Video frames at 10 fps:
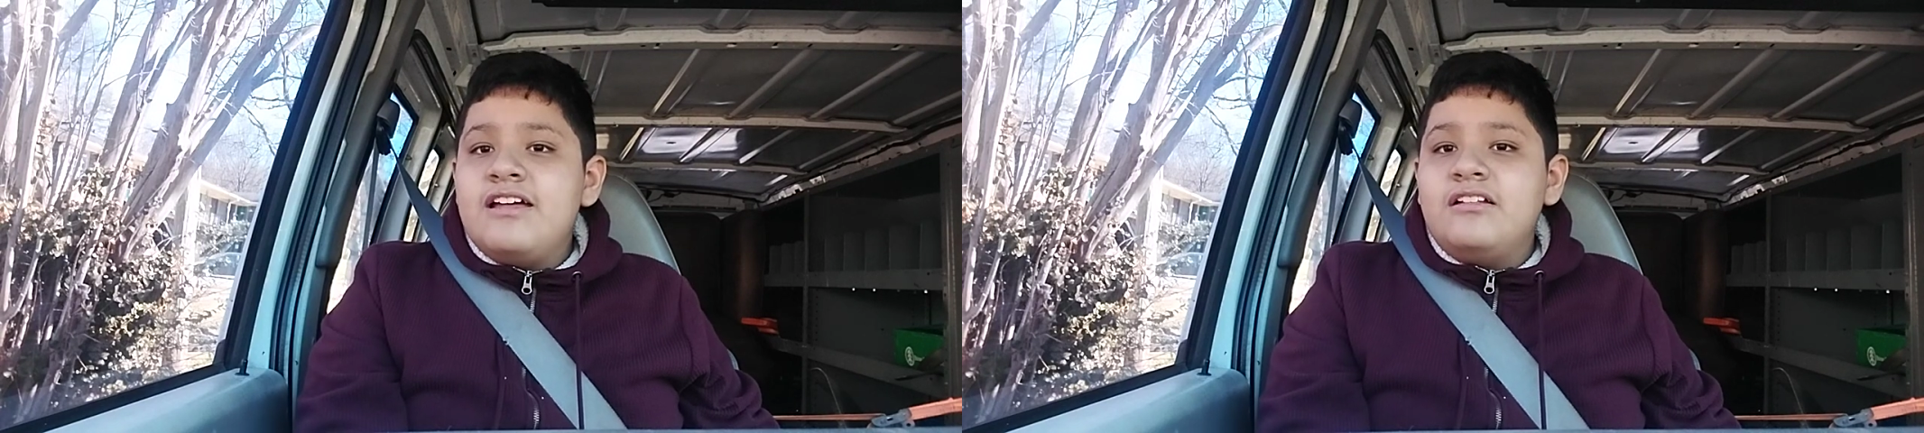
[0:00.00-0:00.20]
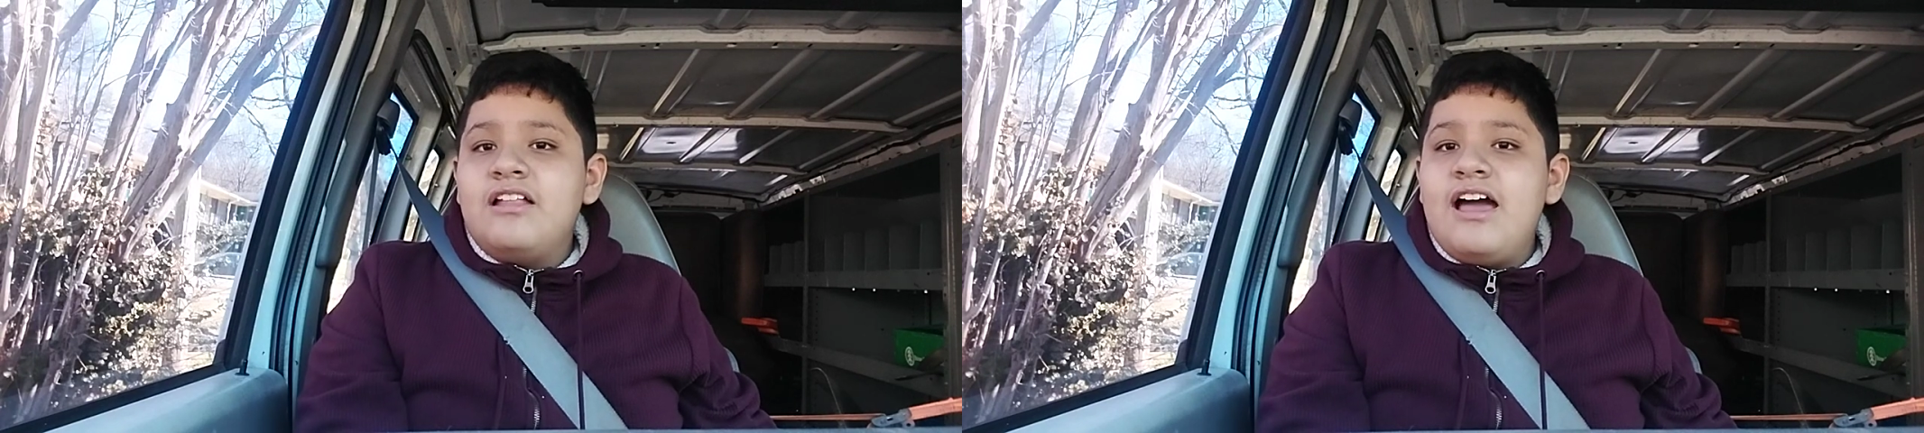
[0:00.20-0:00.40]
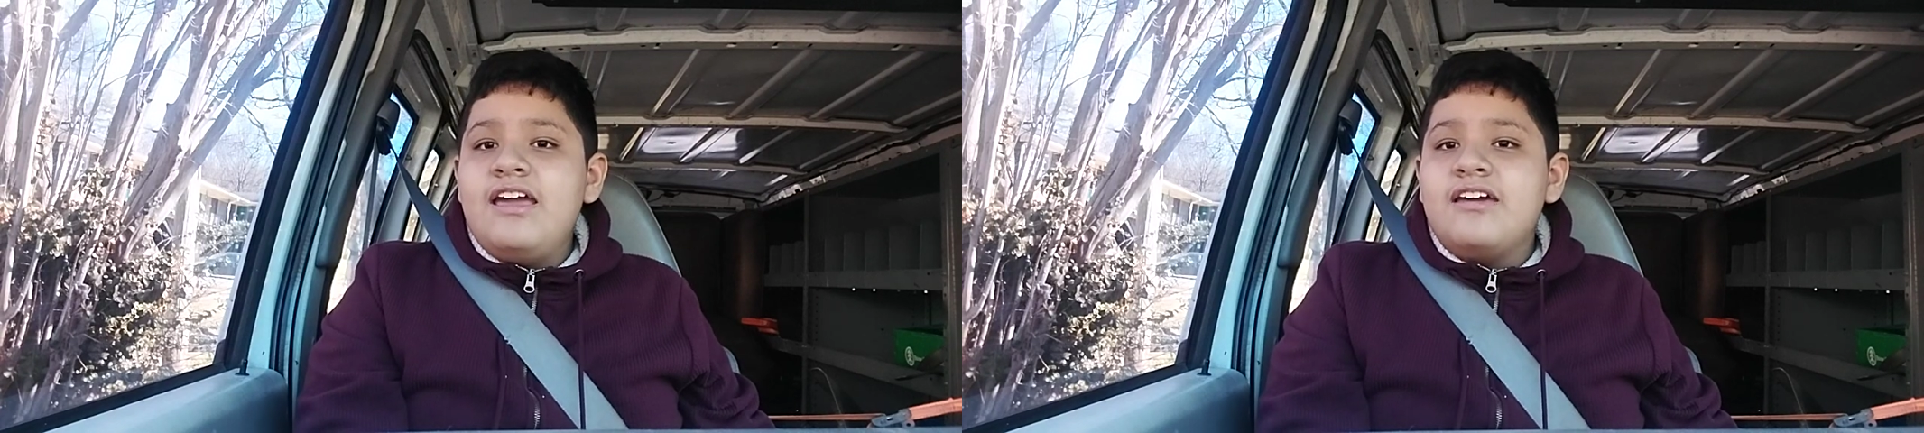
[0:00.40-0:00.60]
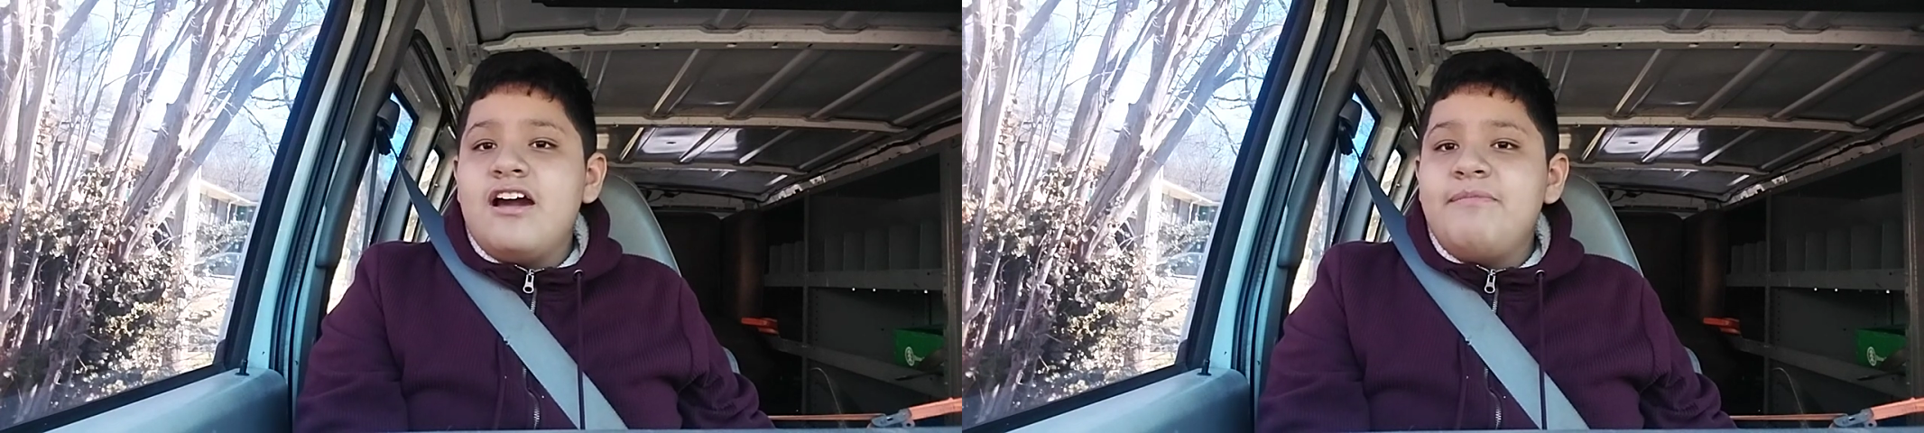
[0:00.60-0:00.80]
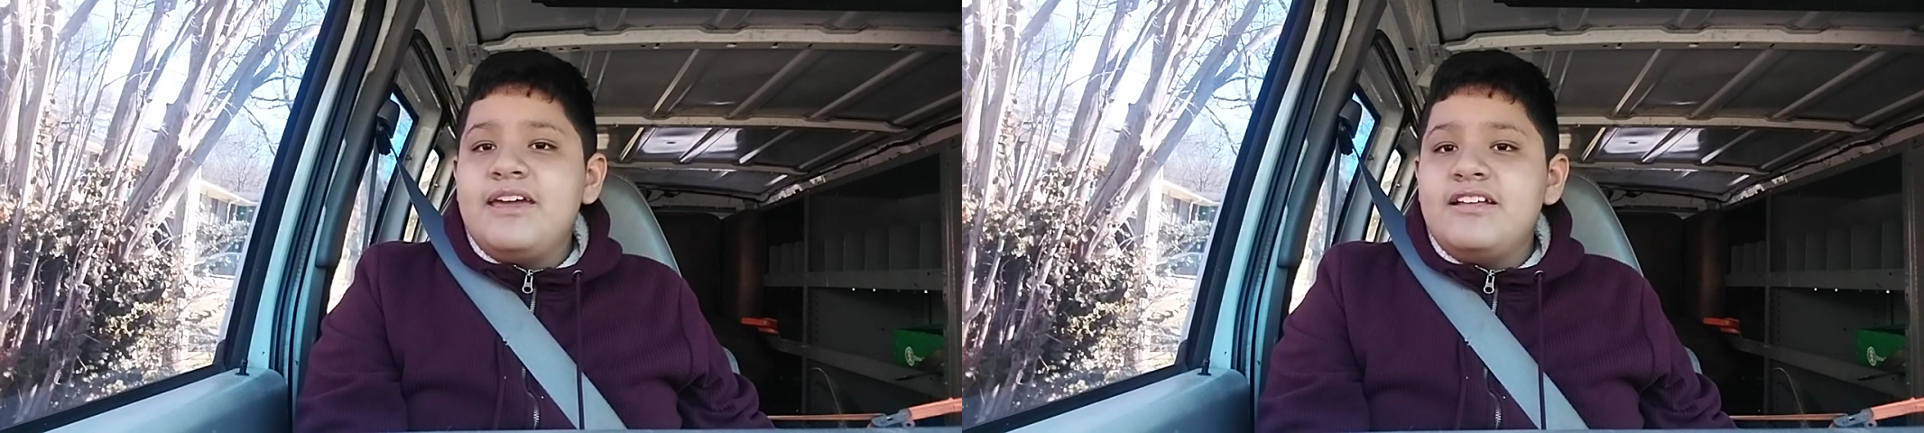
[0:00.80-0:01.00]
Like,
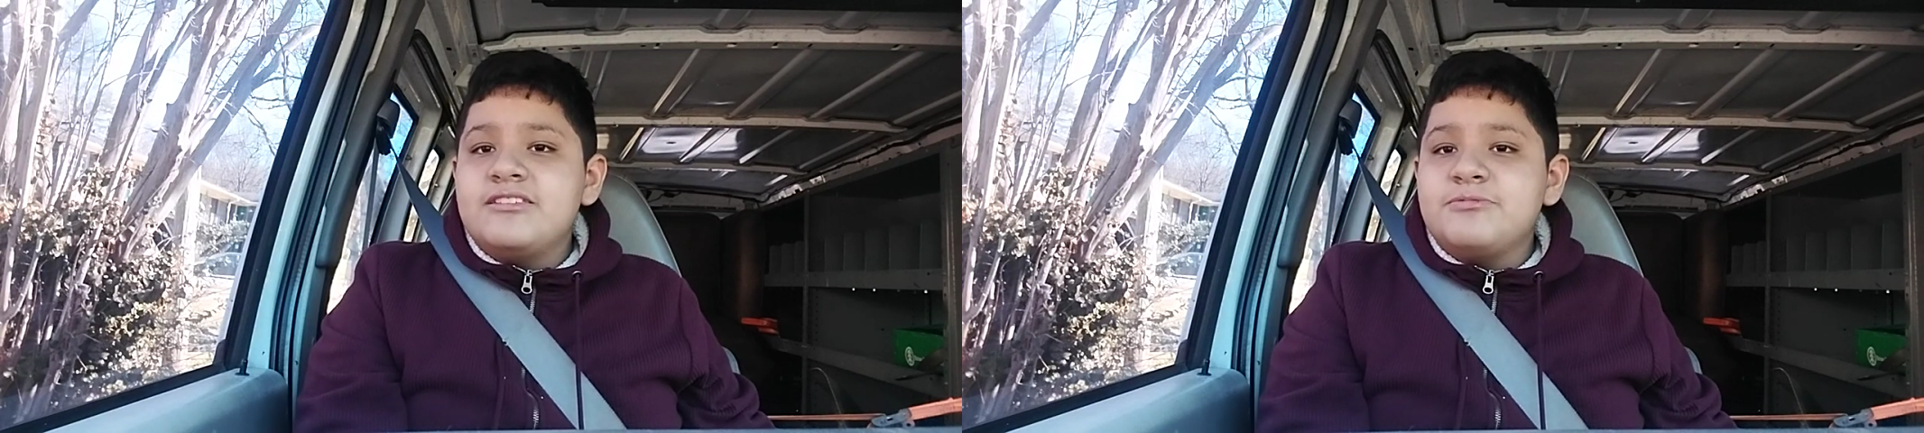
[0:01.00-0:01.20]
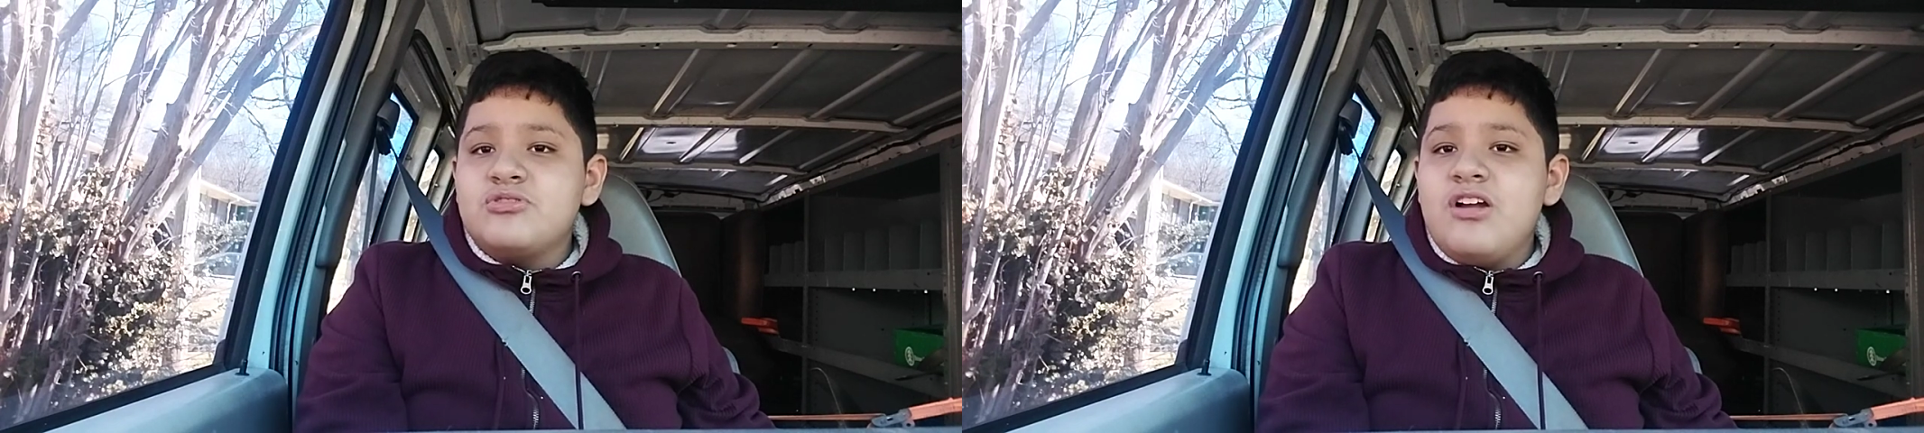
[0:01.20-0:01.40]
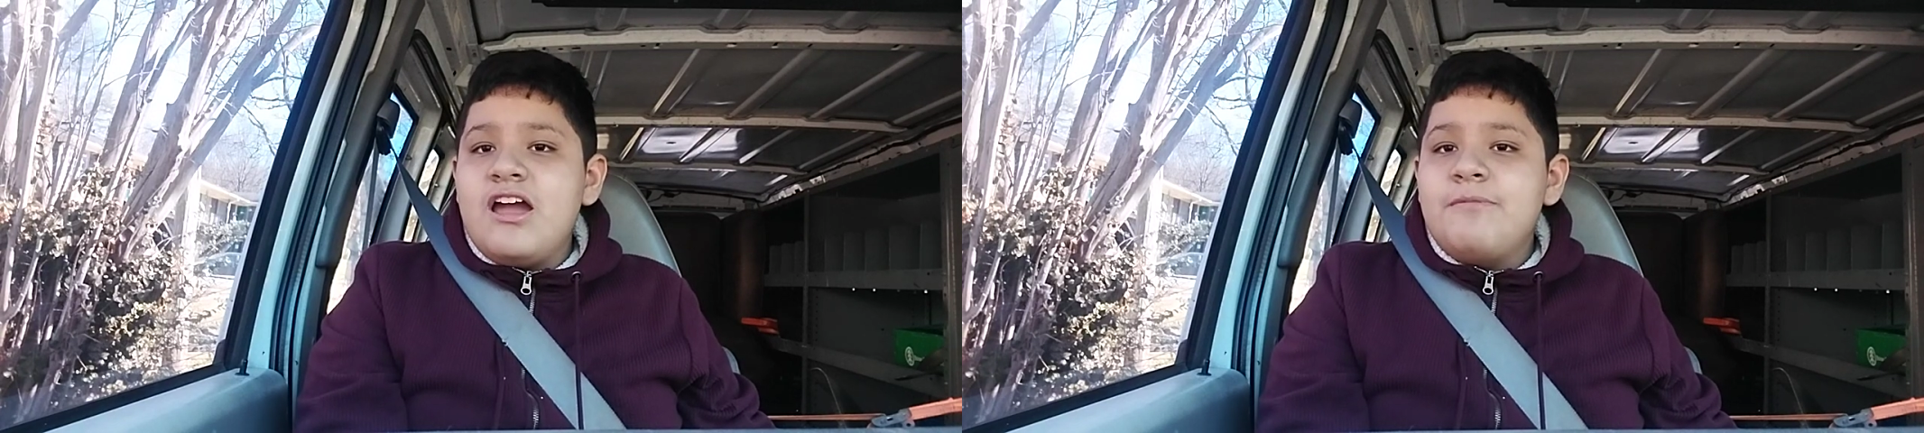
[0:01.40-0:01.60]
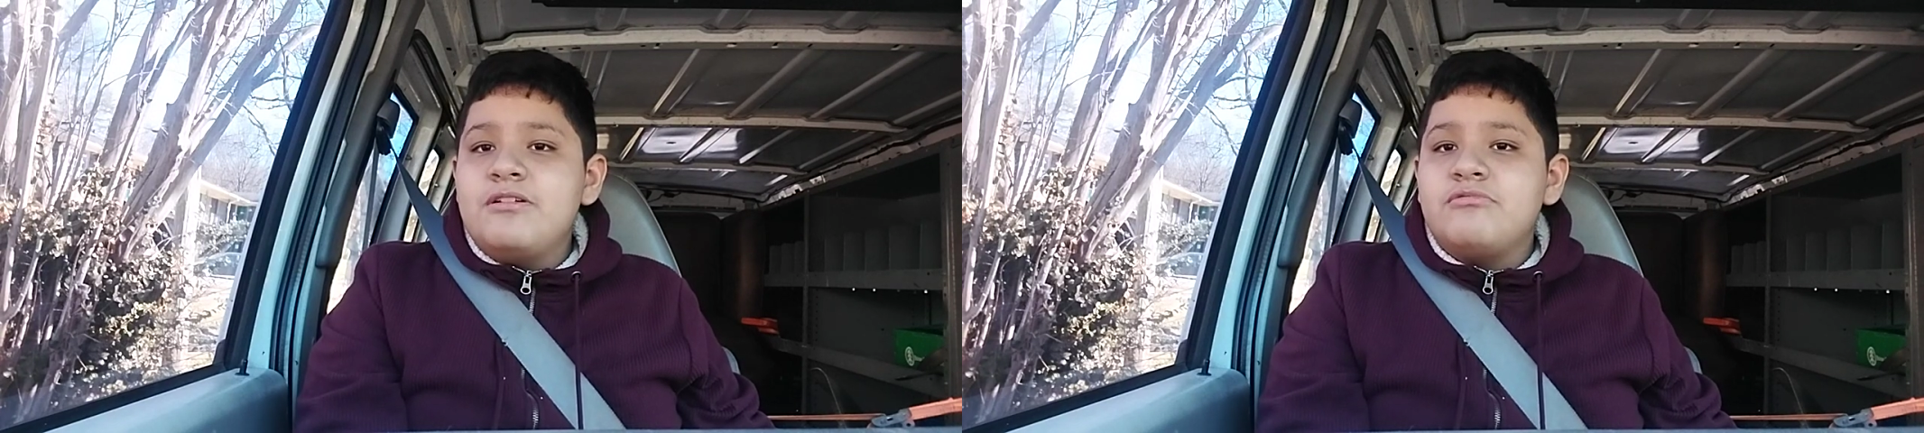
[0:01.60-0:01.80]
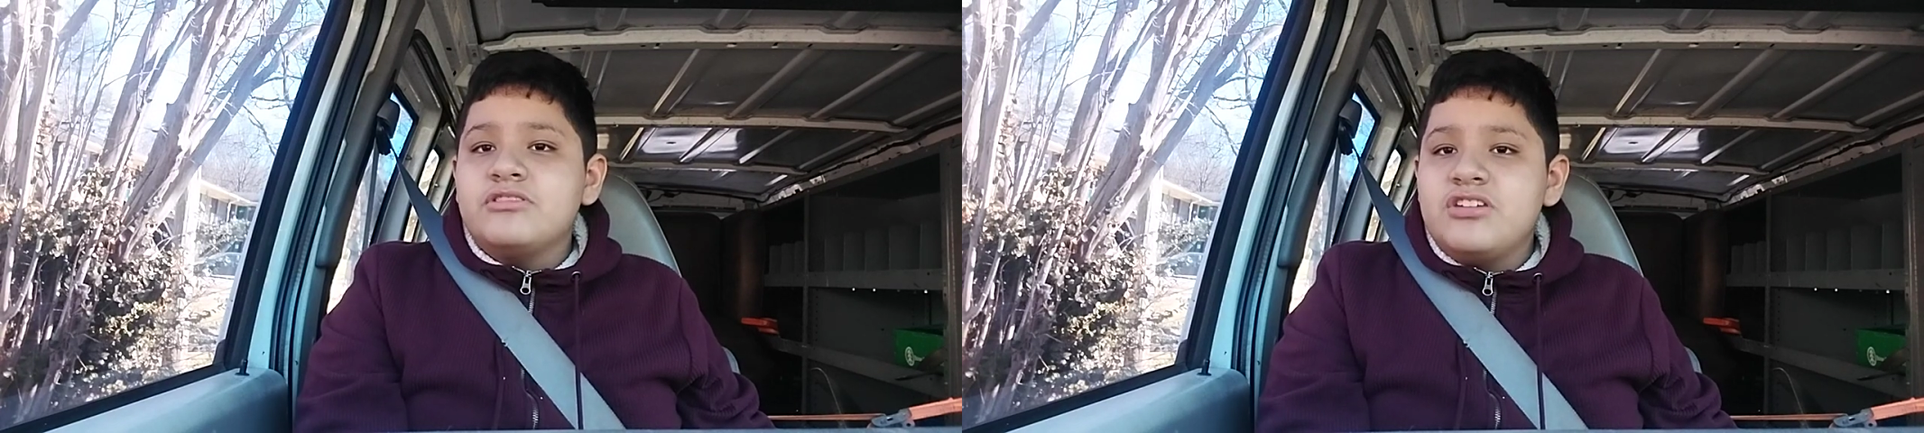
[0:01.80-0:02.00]
comment, and subscribe.